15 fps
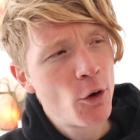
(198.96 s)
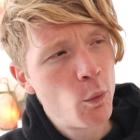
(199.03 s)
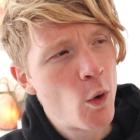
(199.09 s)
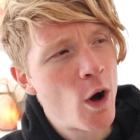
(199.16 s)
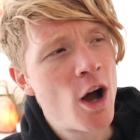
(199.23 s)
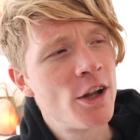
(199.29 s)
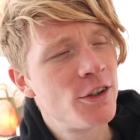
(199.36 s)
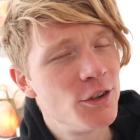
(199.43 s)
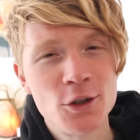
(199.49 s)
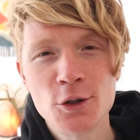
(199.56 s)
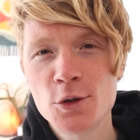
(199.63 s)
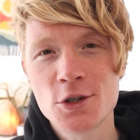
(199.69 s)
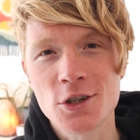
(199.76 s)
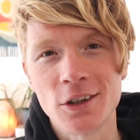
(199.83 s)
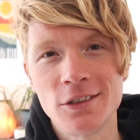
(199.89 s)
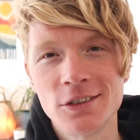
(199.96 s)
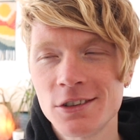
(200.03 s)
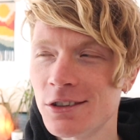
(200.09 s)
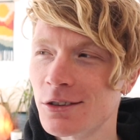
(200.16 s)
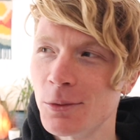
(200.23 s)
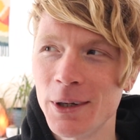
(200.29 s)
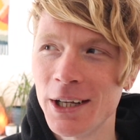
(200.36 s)
the word
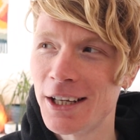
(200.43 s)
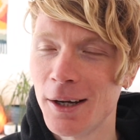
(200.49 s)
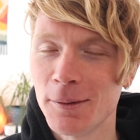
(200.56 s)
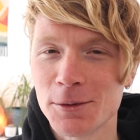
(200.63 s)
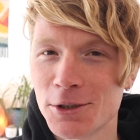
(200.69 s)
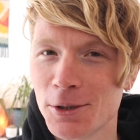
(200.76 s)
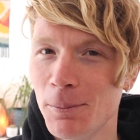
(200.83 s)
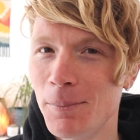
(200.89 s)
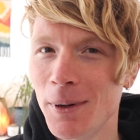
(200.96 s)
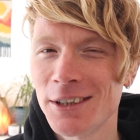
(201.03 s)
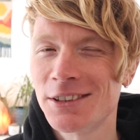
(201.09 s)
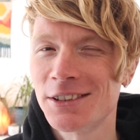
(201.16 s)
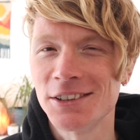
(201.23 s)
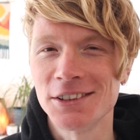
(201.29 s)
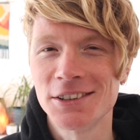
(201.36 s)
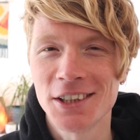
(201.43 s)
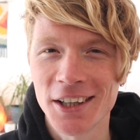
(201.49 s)
nuisance when it comes to buskers,